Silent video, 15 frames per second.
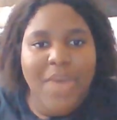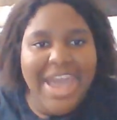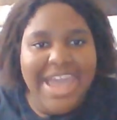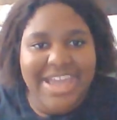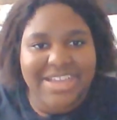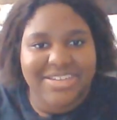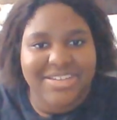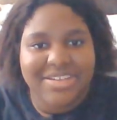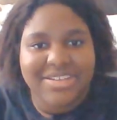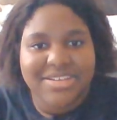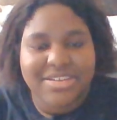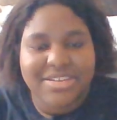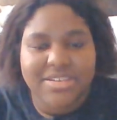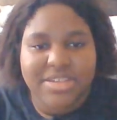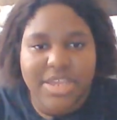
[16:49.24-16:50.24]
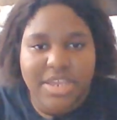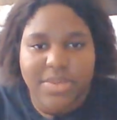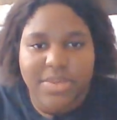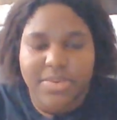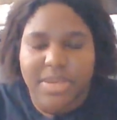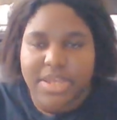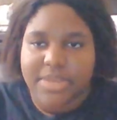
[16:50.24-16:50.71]
When?
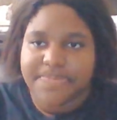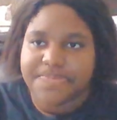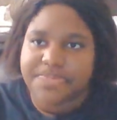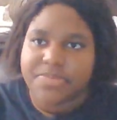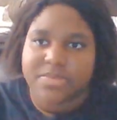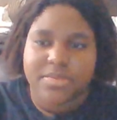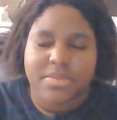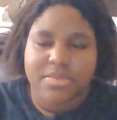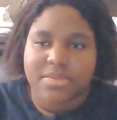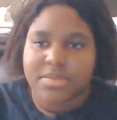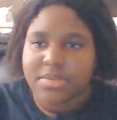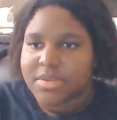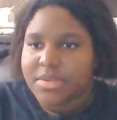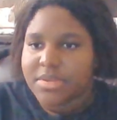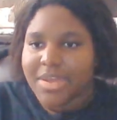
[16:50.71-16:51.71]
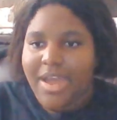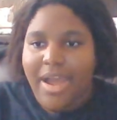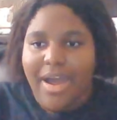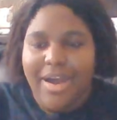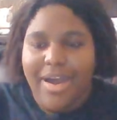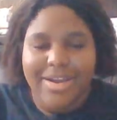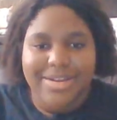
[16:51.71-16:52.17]
Anyway.
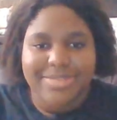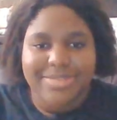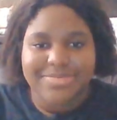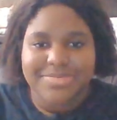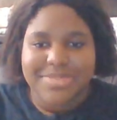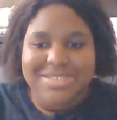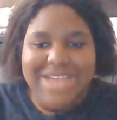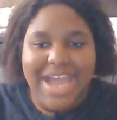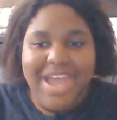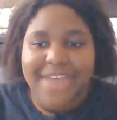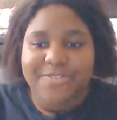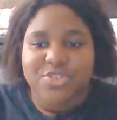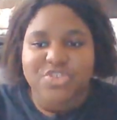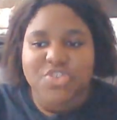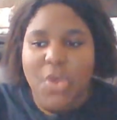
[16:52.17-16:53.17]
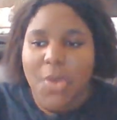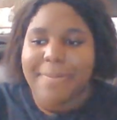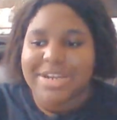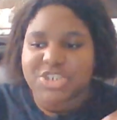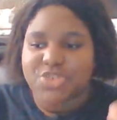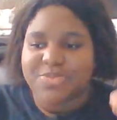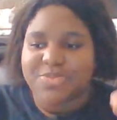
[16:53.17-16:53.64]
I have so
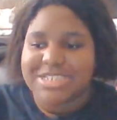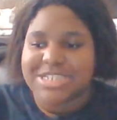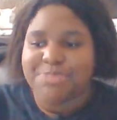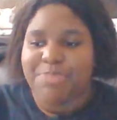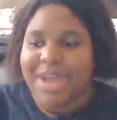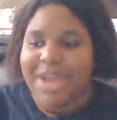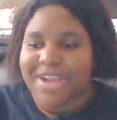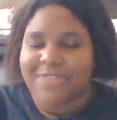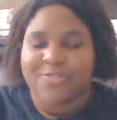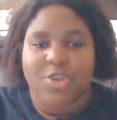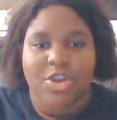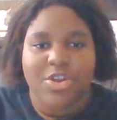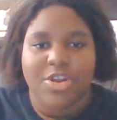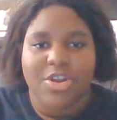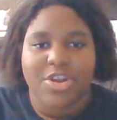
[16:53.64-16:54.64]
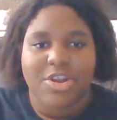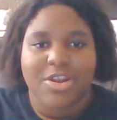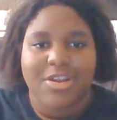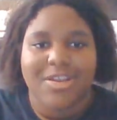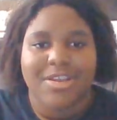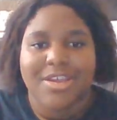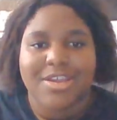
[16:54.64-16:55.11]
much respect for her.
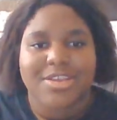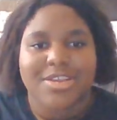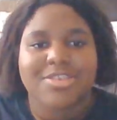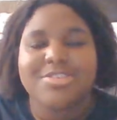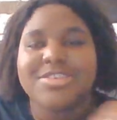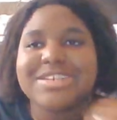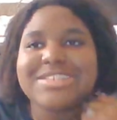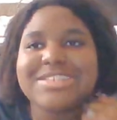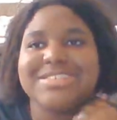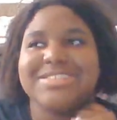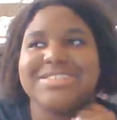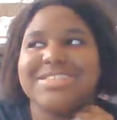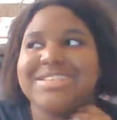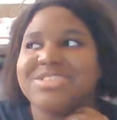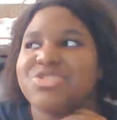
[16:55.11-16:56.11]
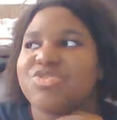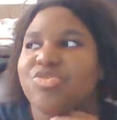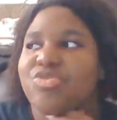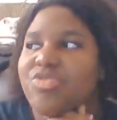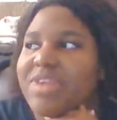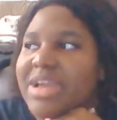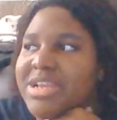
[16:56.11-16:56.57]
Goodness
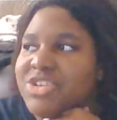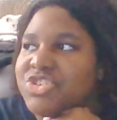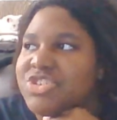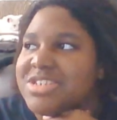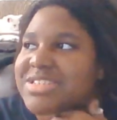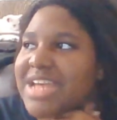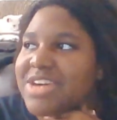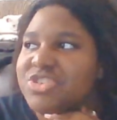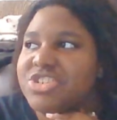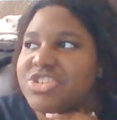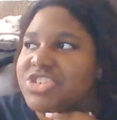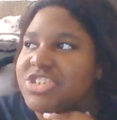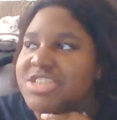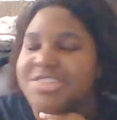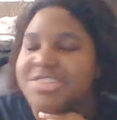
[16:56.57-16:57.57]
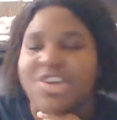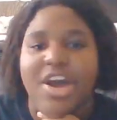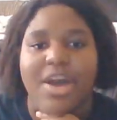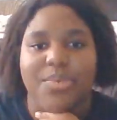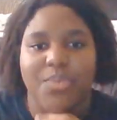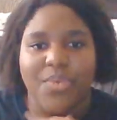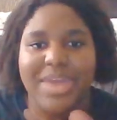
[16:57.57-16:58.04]
gracious. How did she
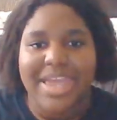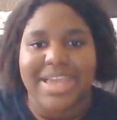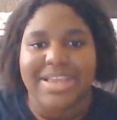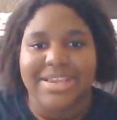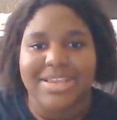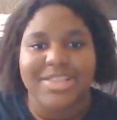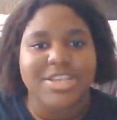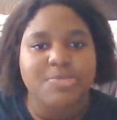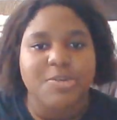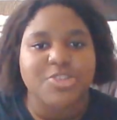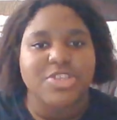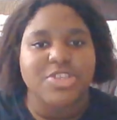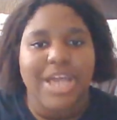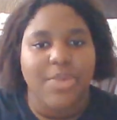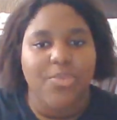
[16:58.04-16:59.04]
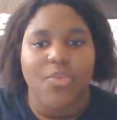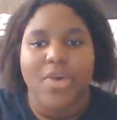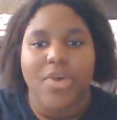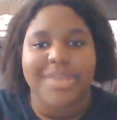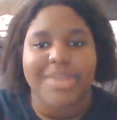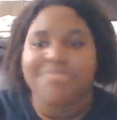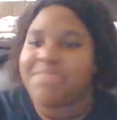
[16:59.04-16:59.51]
not win? This person that
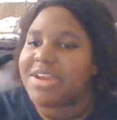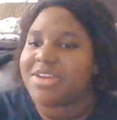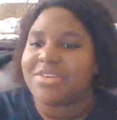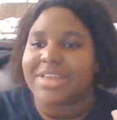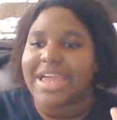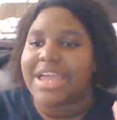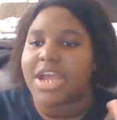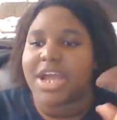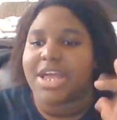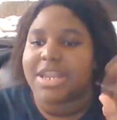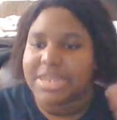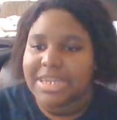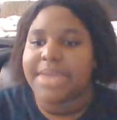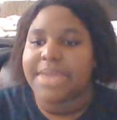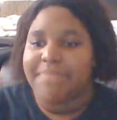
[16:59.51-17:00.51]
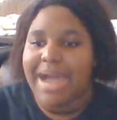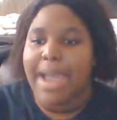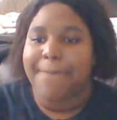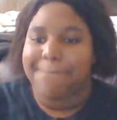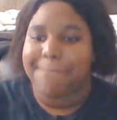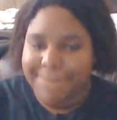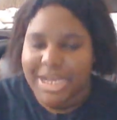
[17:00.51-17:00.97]
won better, like, light
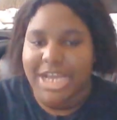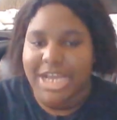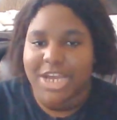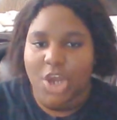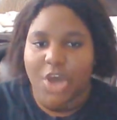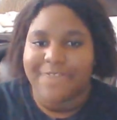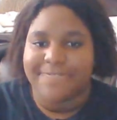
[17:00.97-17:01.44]
my butt on